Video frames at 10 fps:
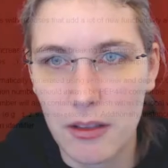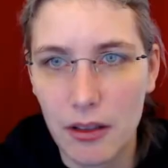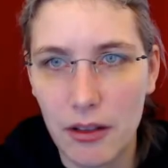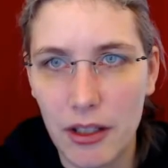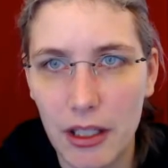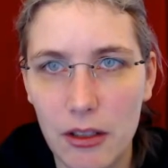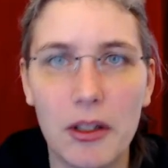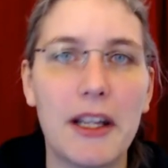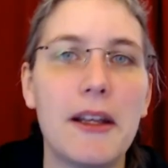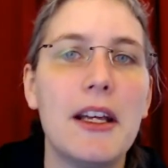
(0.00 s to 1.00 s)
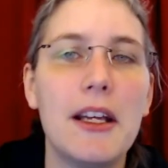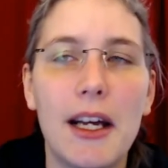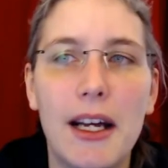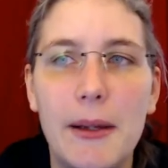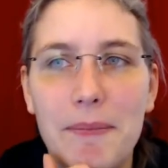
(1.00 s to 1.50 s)
a second. Okay.
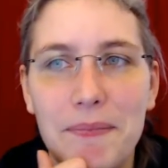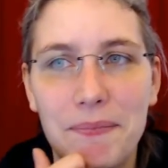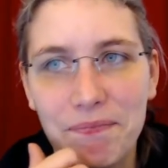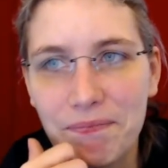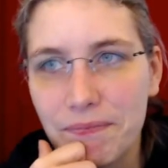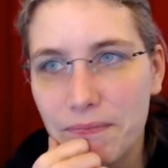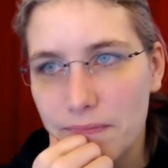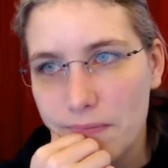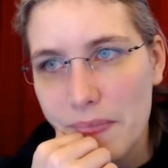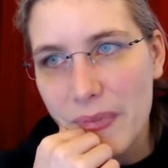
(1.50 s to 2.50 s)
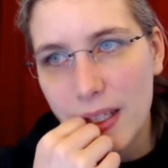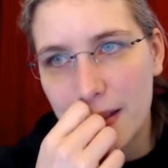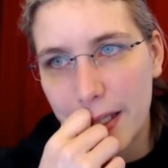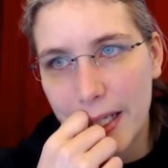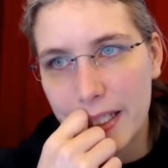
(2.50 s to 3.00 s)
Um,
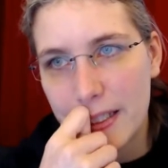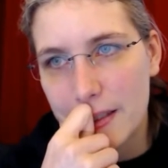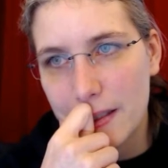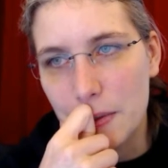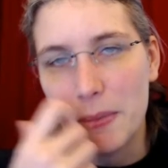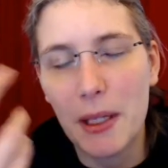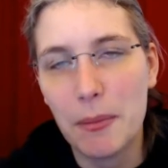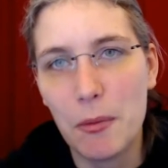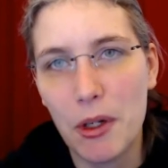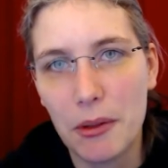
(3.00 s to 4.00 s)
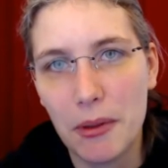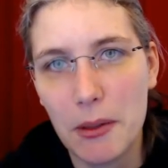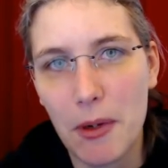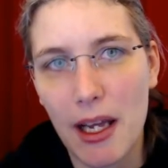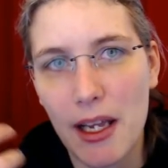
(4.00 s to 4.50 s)
and you might be wondering
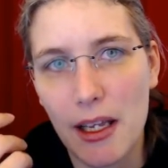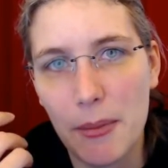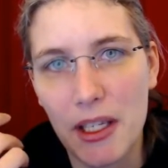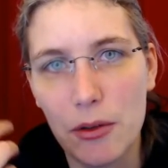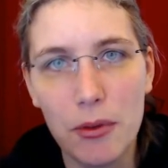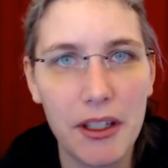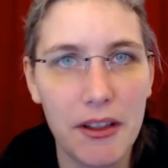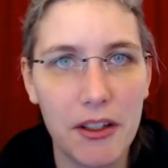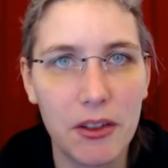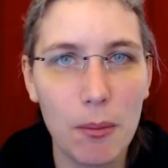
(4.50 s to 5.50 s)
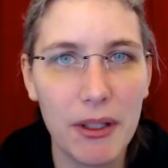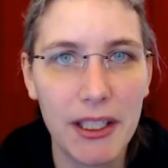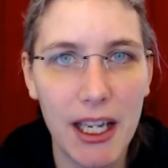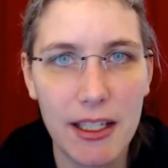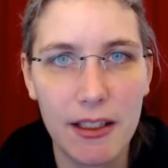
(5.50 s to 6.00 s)
why am I doing it this
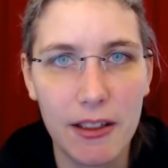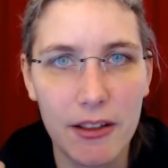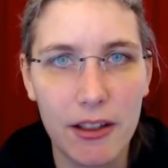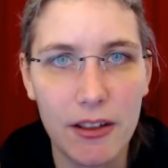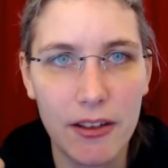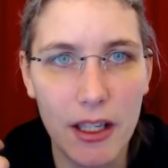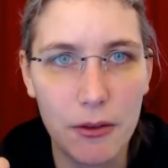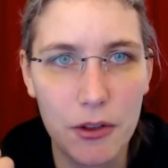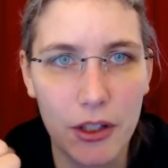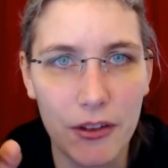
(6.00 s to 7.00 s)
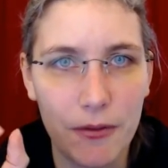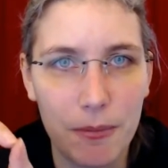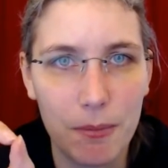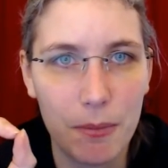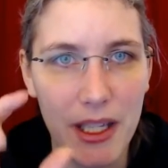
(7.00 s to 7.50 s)
complicated instead of just
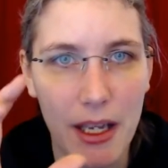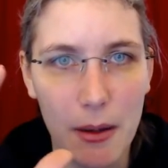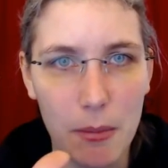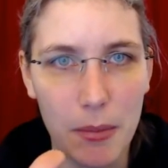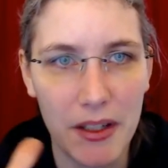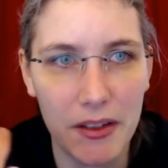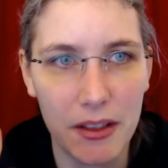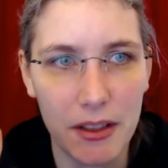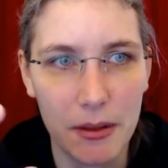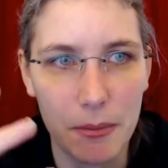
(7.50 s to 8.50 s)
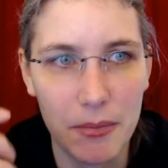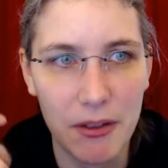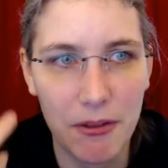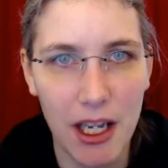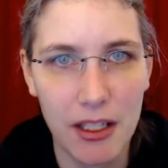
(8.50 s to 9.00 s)
yeah basically
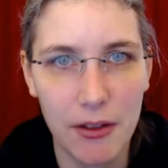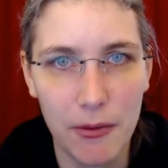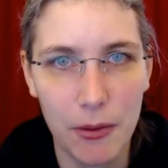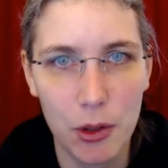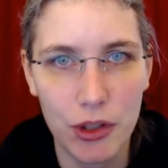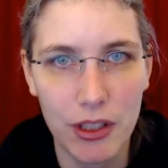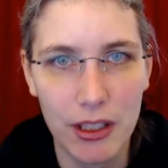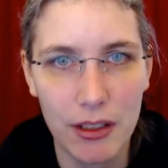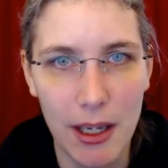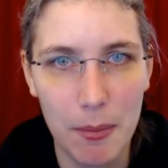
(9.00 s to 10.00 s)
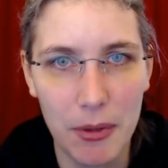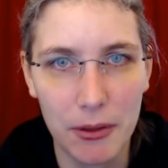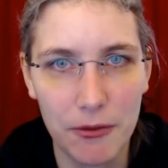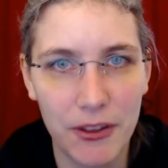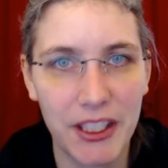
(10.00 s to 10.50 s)
defining the version number
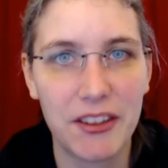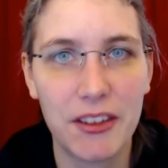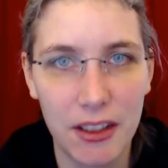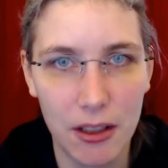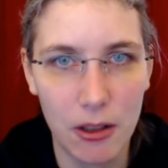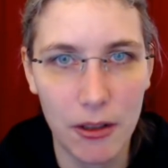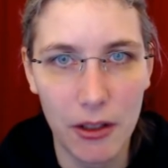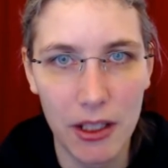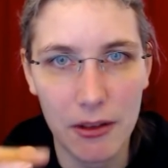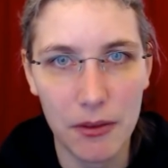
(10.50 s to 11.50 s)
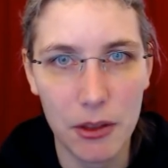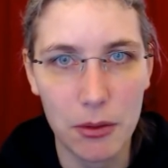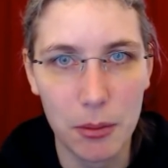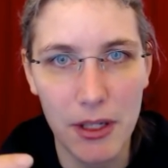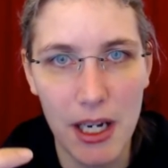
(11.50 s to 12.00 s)
fixed on the
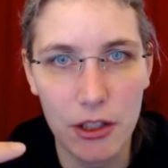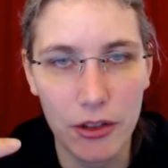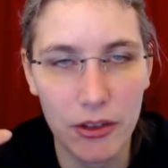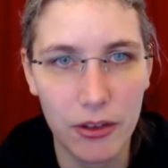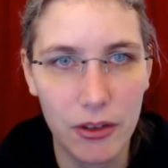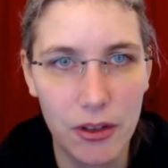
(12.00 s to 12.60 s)
individual branches